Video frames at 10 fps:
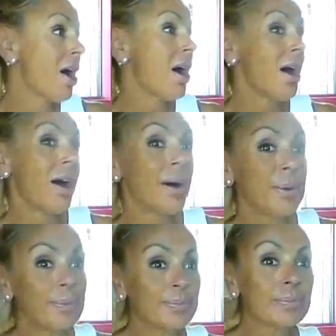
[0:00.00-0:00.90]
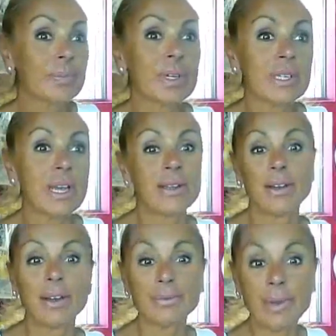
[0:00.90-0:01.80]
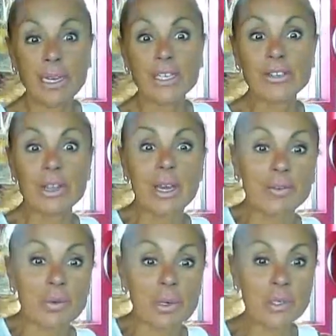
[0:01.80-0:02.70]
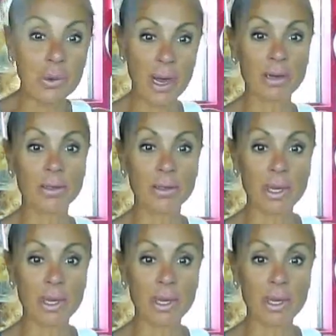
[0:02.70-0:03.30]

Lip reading: Because I, you know, like to do that every once in a while.